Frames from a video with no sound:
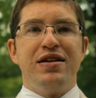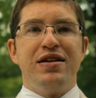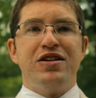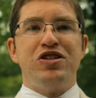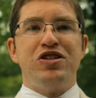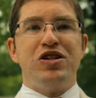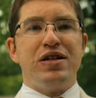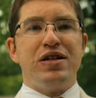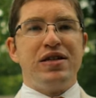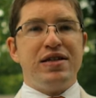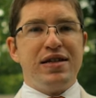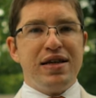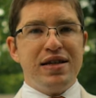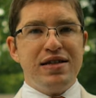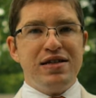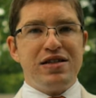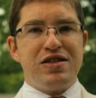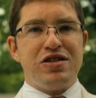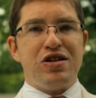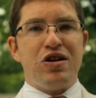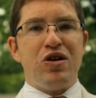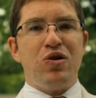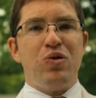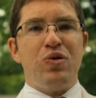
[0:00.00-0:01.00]
She did
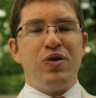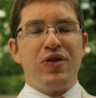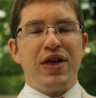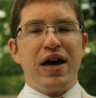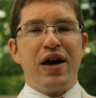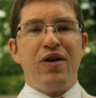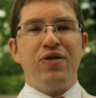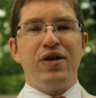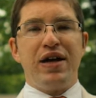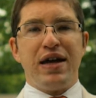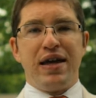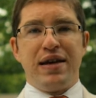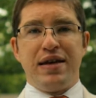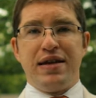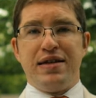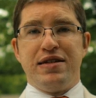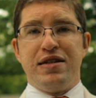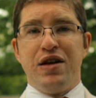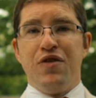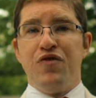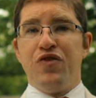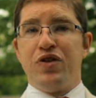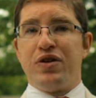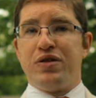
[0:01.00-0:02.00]
so without any
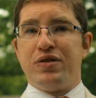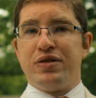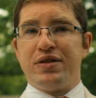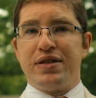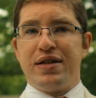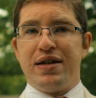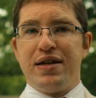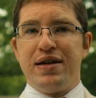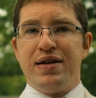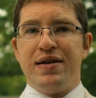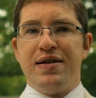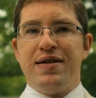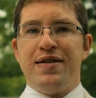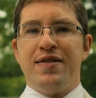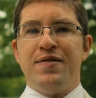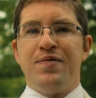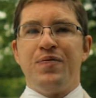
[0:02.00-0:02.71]
difficulty.